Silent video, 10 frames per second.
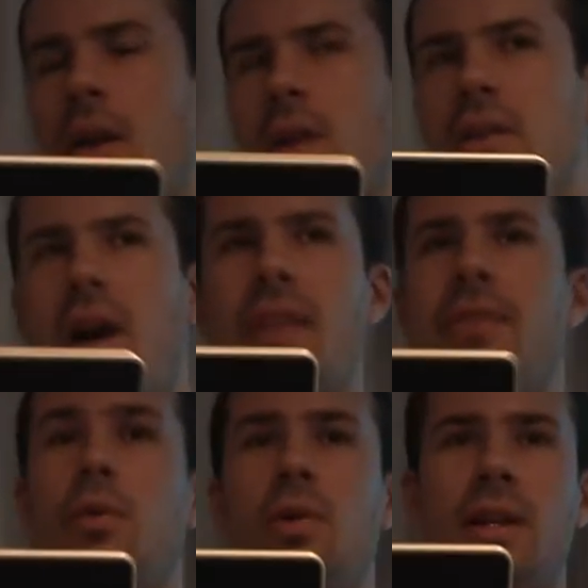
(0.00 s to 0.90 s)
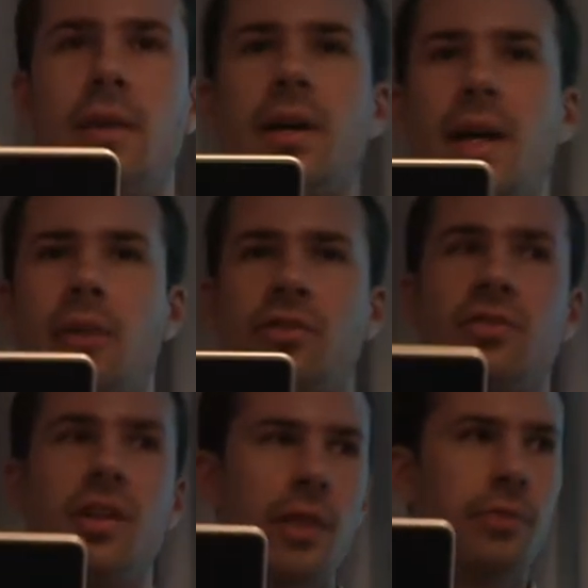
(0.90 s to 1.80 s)
not through clearinghouses,
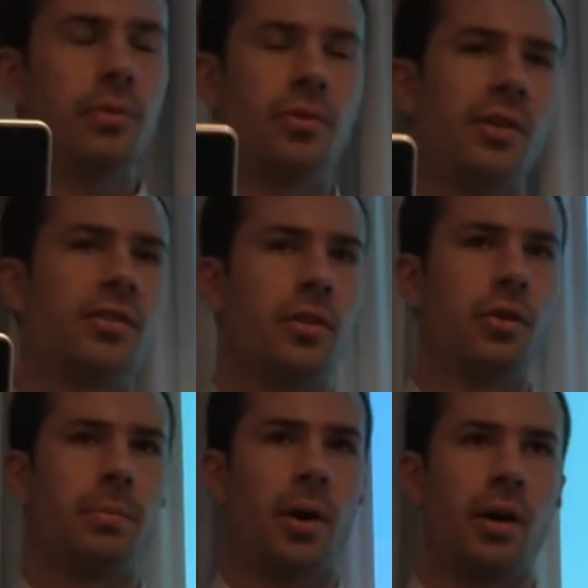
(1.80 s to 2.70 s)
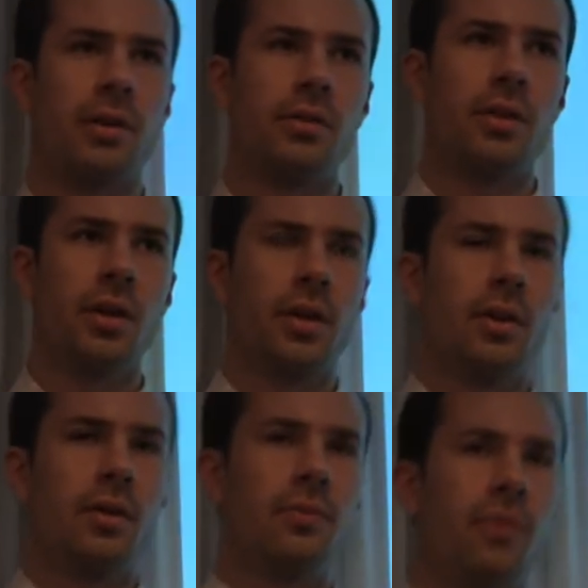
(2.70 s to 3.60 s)
not through trusted third parties,
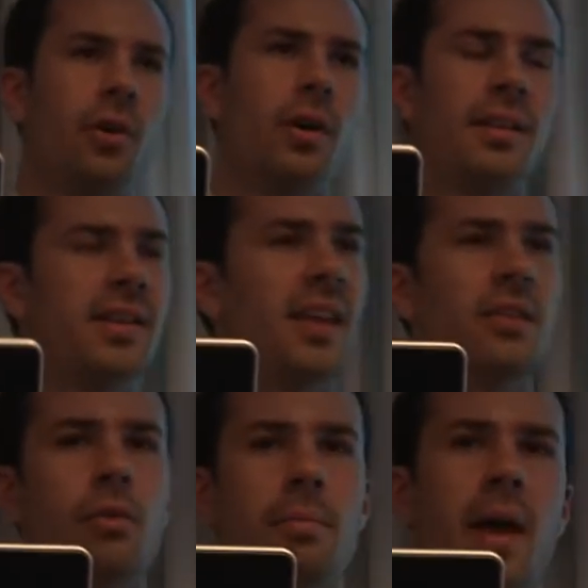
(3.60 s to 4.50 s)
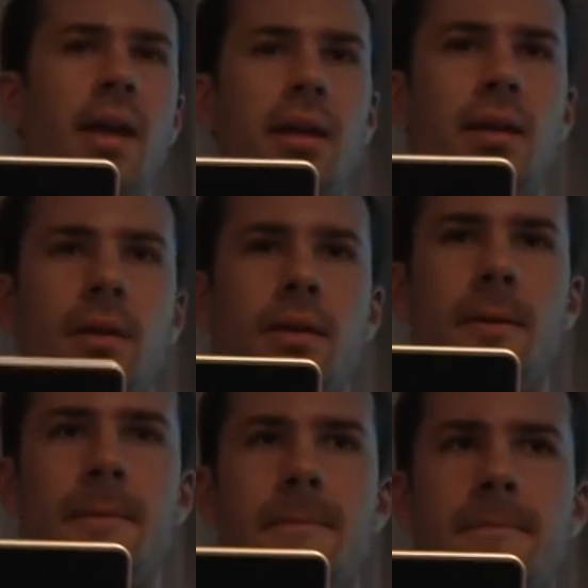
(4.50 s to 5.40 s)
for a tenth of a penny,
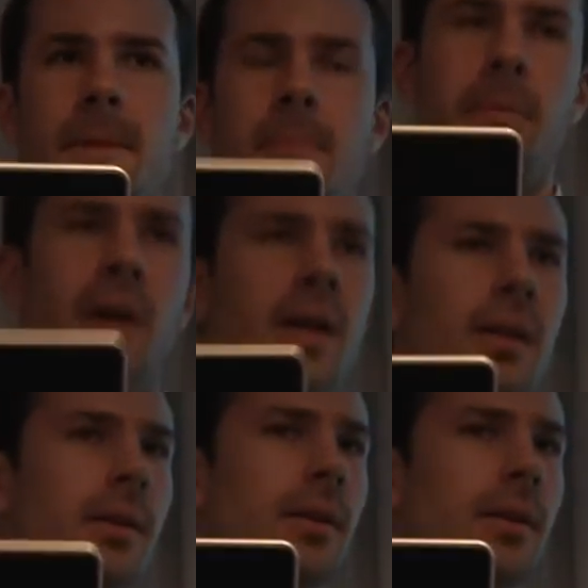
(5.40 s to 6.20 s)
but